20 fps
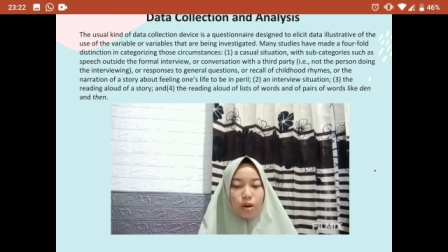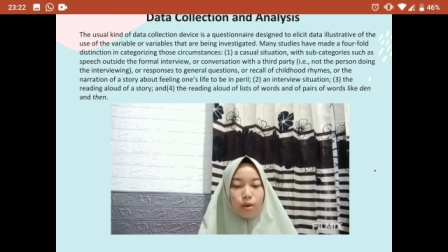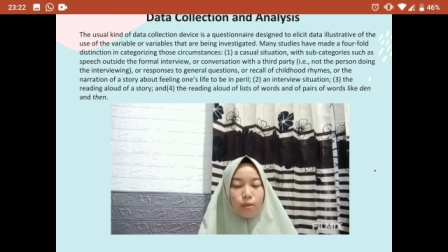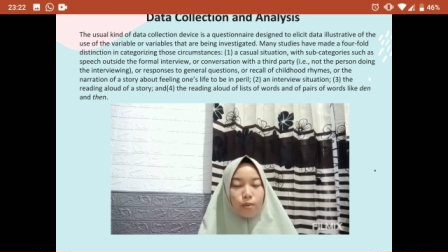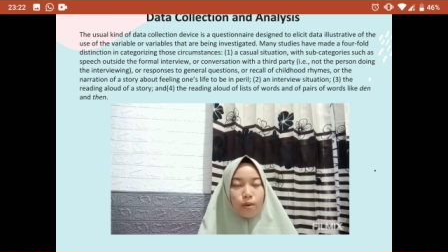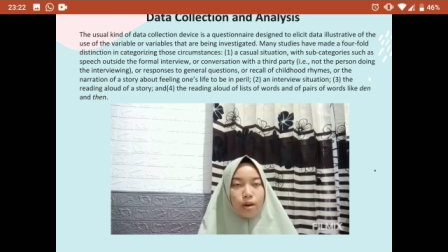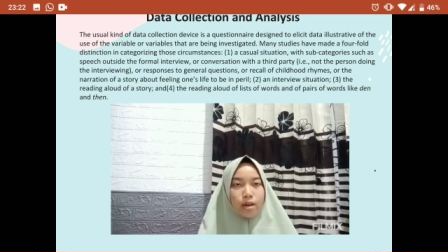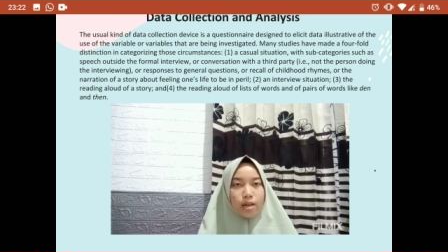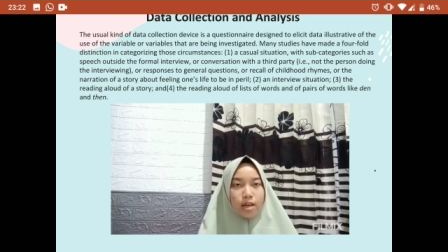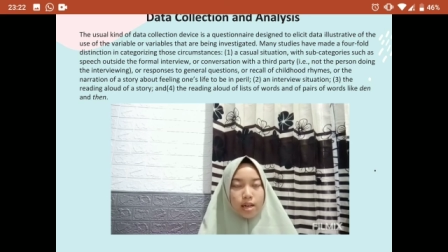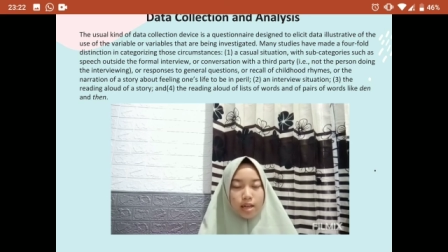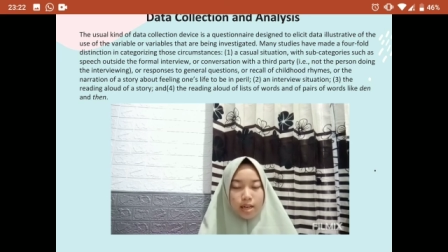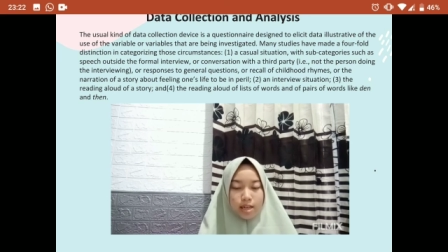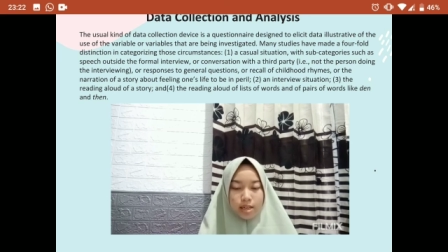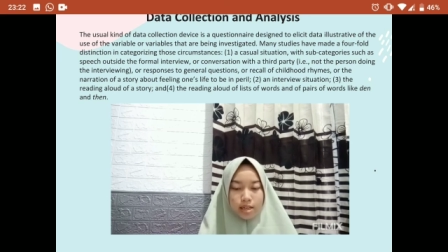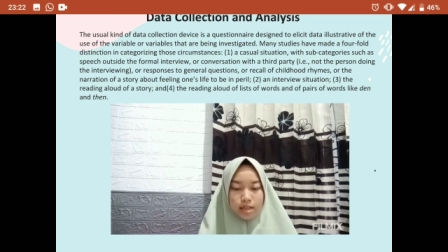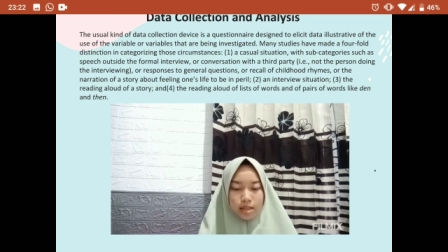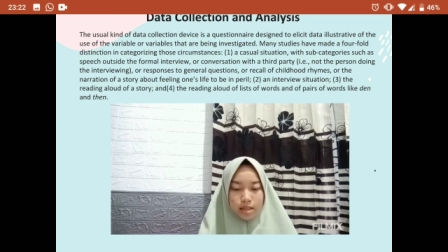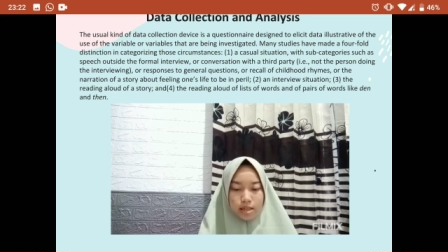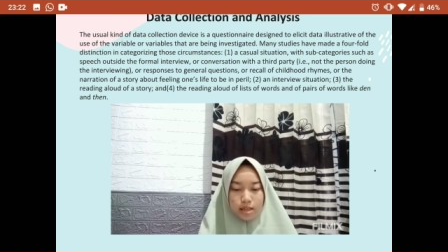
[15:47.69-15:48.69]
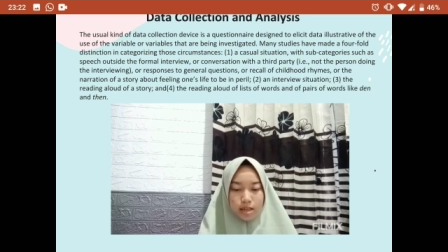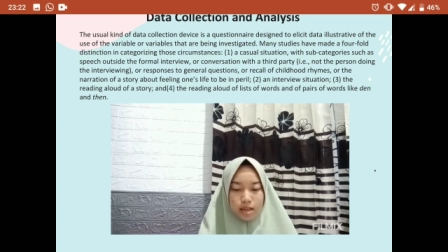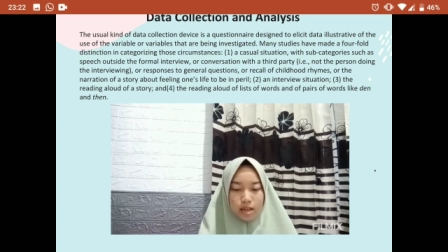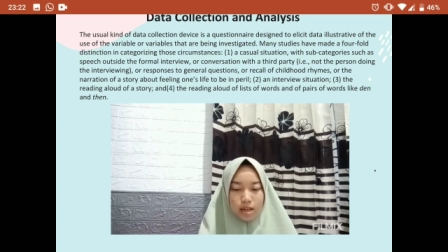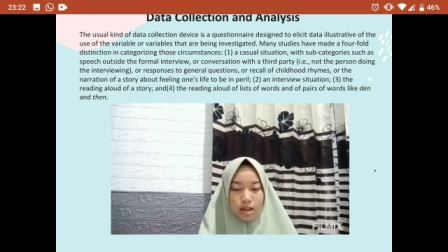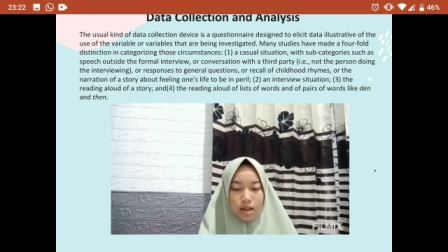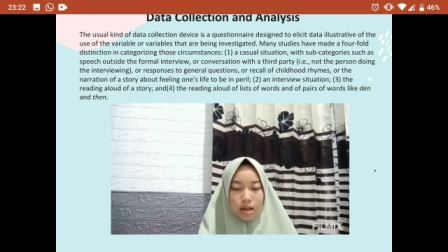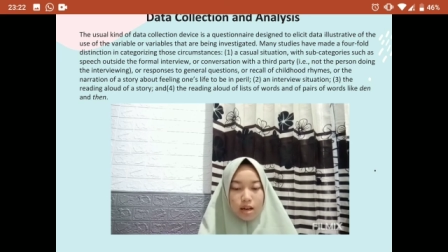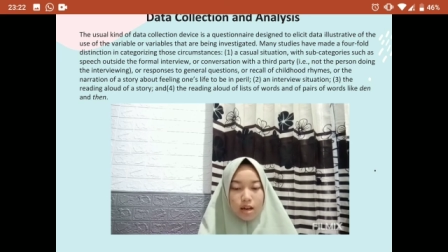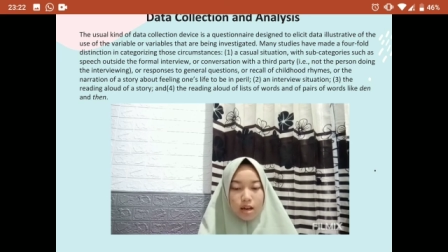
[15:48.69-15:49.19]
word list
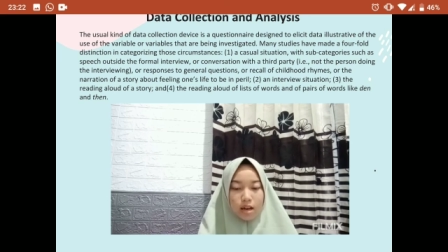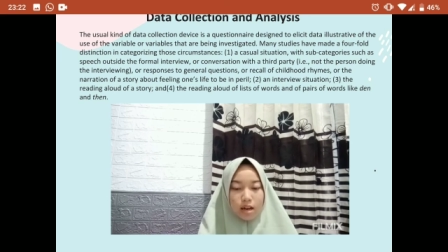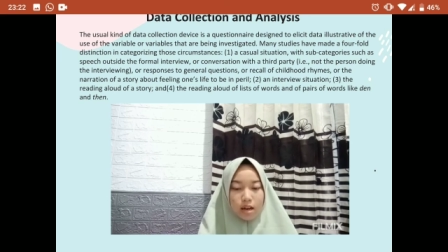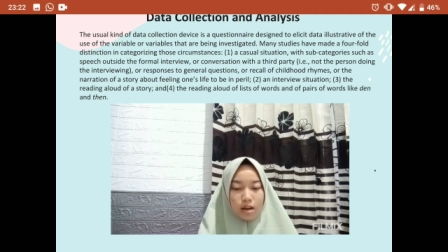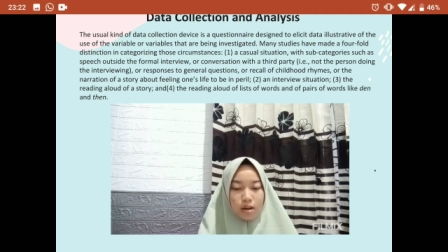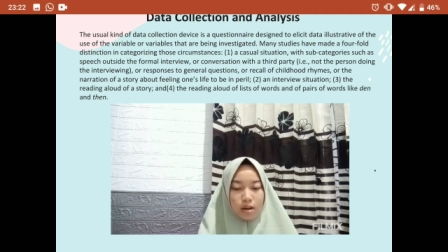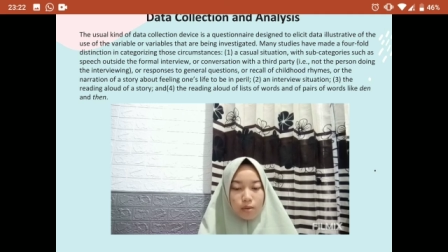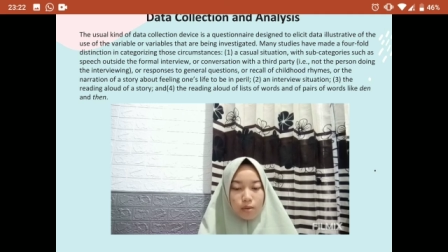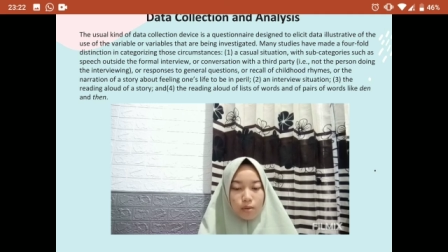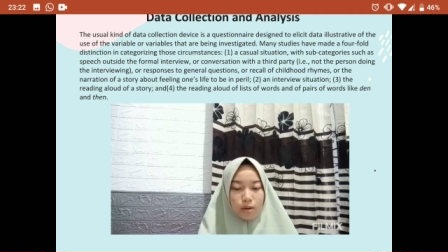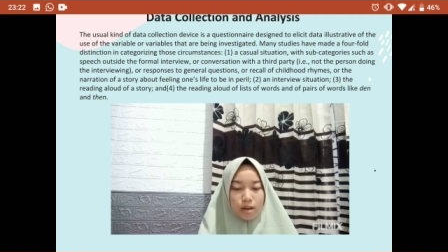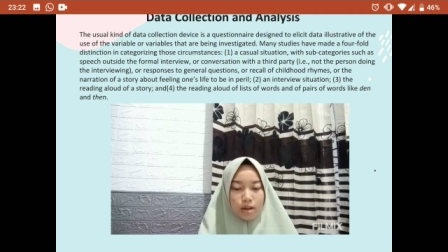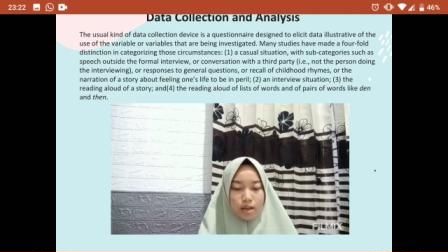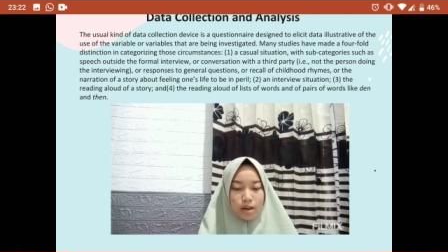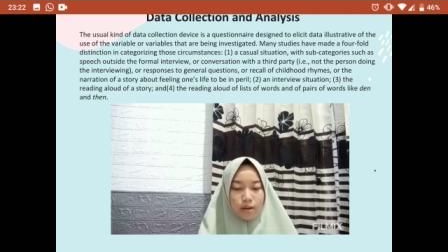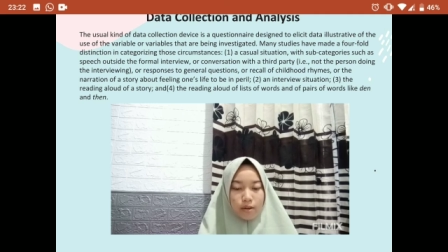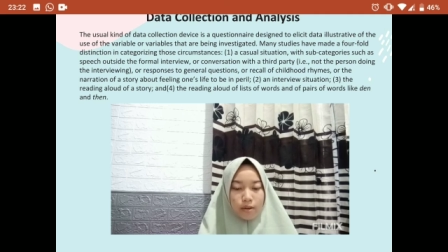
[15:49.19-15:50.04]
a word